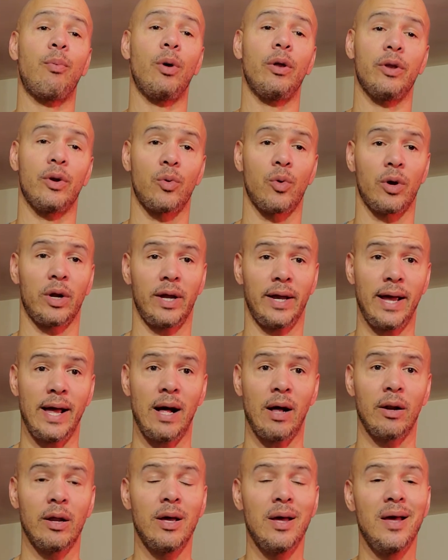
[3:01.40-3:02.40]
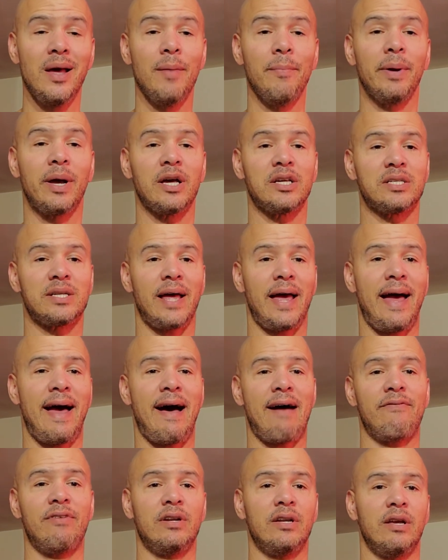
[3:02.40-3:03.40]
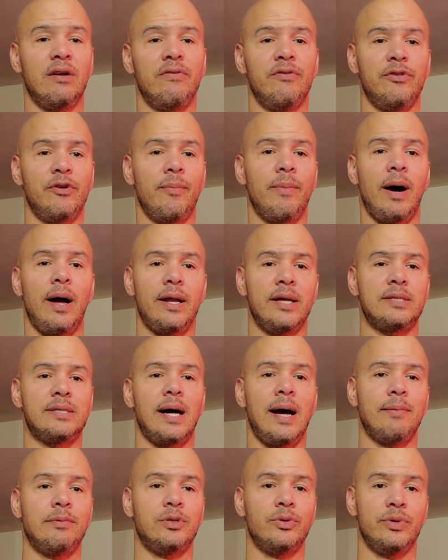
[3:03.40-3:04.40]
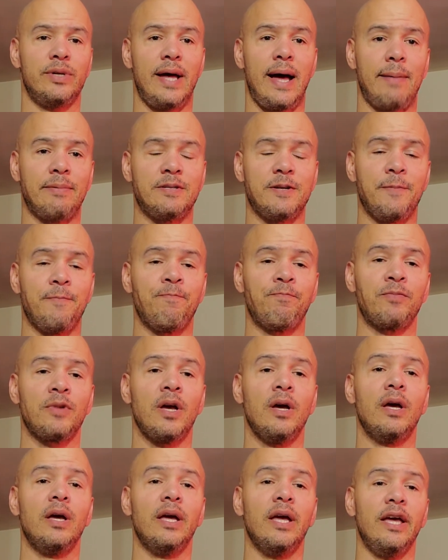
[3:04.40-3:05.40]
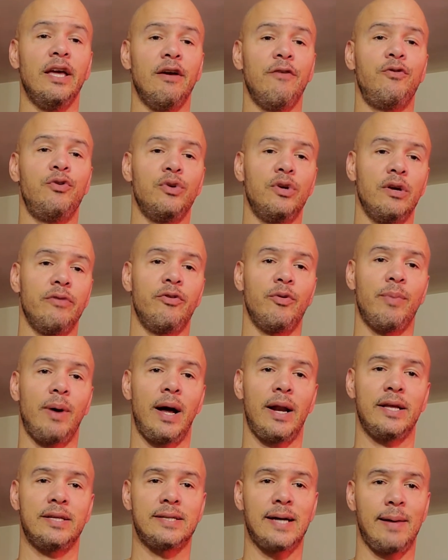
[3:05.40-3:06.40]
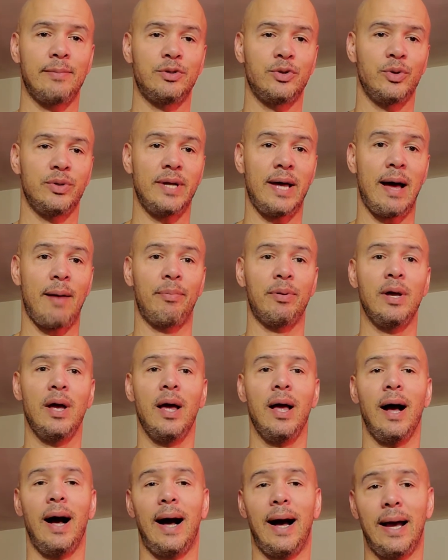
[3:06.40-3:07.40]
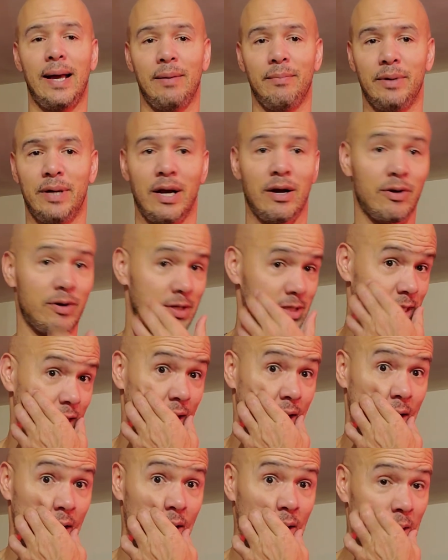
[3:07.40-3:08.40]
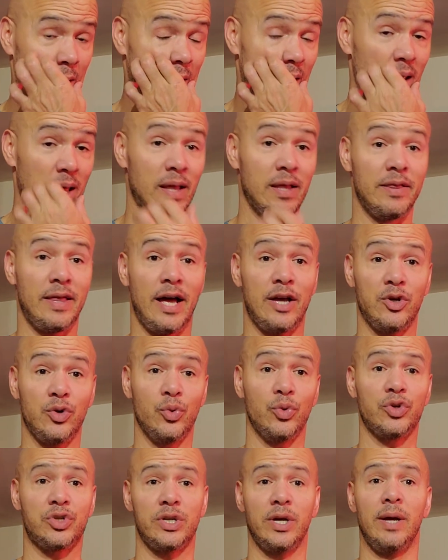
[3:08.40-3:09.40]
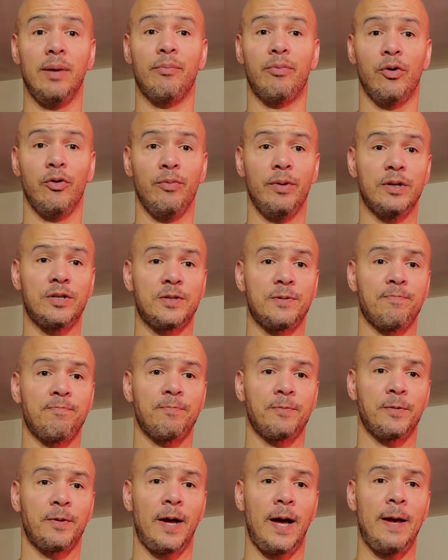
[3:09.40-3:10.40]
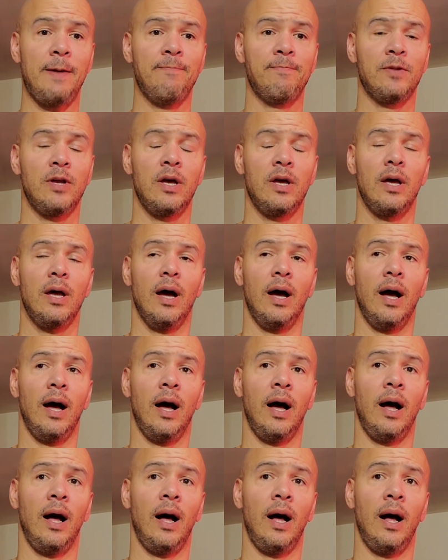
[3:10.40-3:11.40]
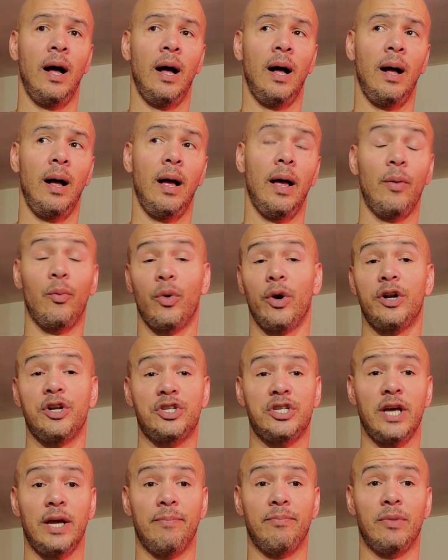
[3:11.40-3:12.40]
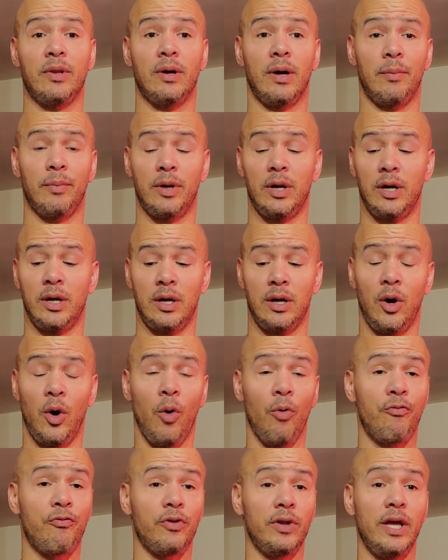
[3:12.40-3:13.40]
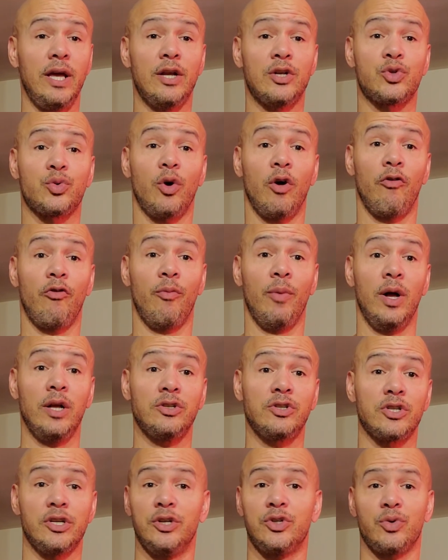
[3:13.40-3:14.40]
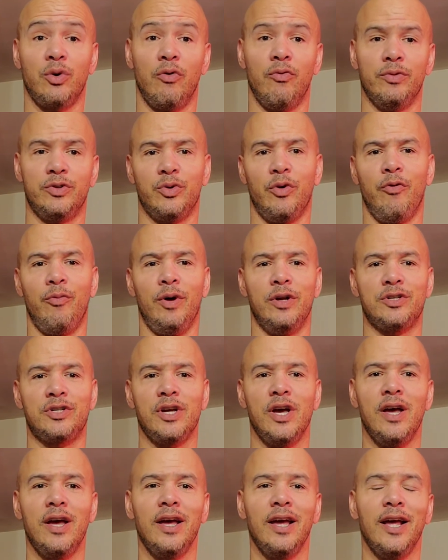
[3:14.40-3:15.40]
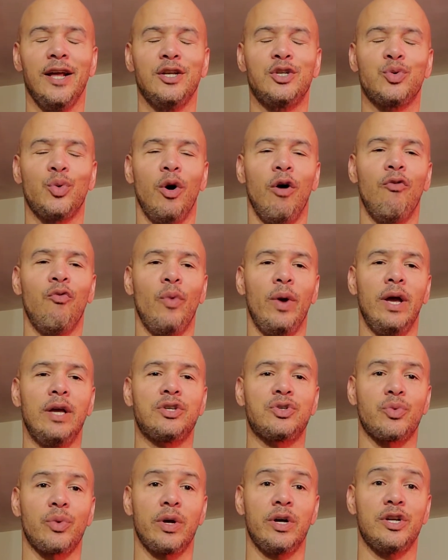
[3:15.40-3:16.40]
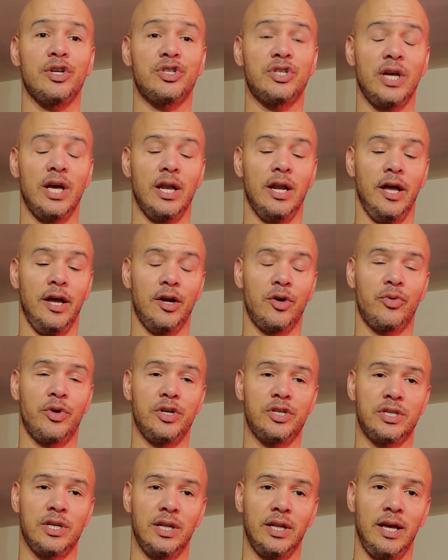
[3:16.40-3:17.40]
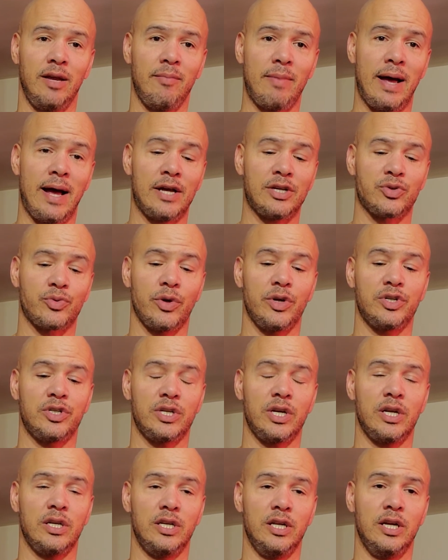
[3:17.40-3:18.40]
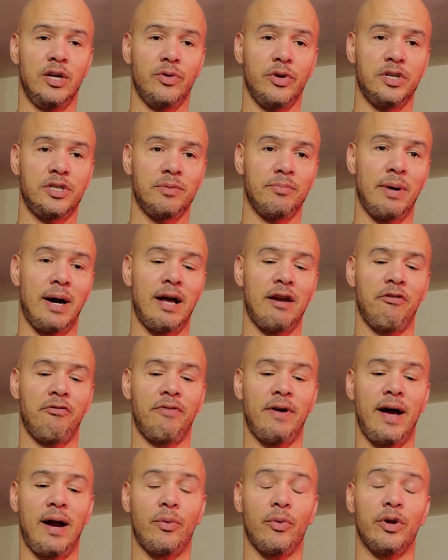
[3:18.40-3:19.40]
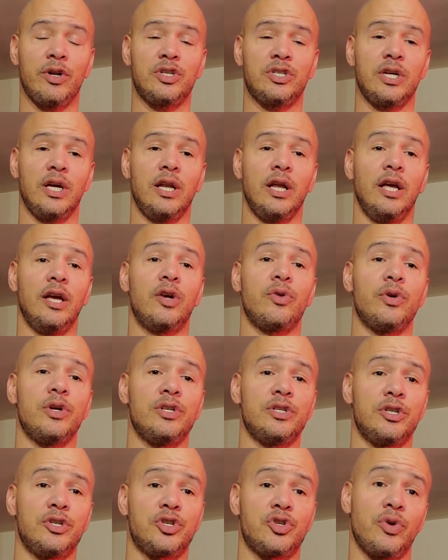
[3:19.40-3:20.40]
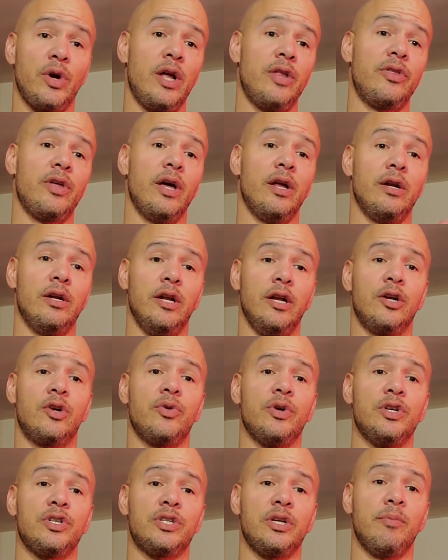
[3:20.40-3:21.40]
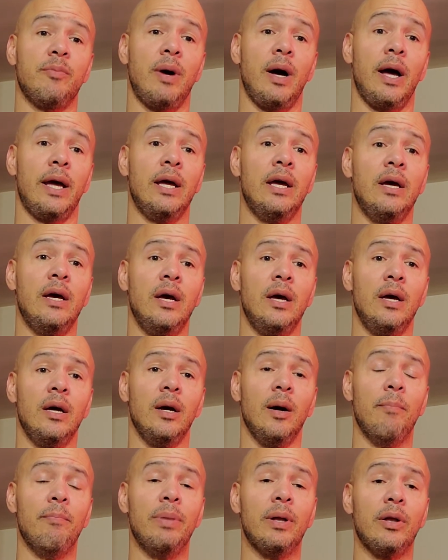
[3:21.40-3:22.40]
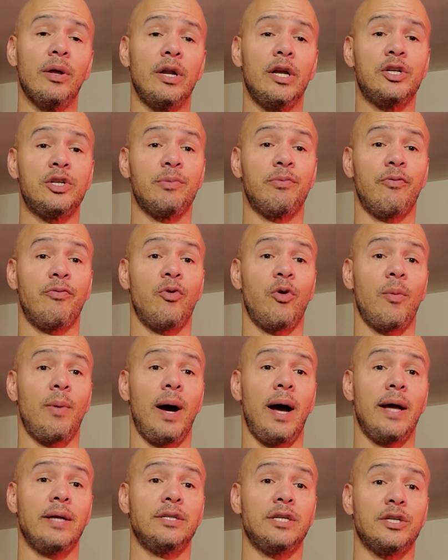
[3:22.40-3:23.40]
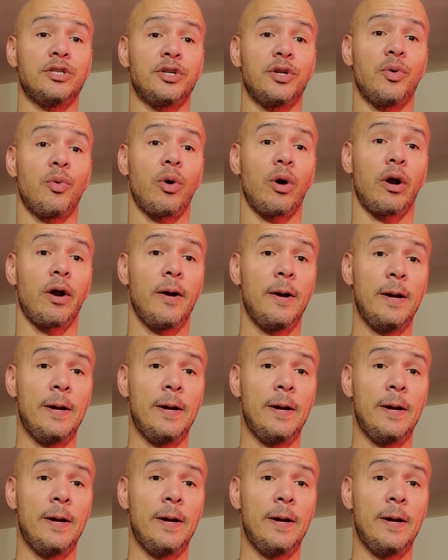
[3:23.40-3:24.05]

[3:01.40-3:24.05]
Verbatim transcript: while they're working out because they haven't given their body time to adapt. If you give your body time to adapt, I am guaranteeing that you will see improvements. Okay. Uh, and we're going to see. I'm going to hopefully in 12 months, in 12, 12 months, in 12 weeks, we're going to see an increase in lean mass. We're going to see a decrease in body fat. We're going to see an increase in strength and an increase in my ability to perform high intensity work.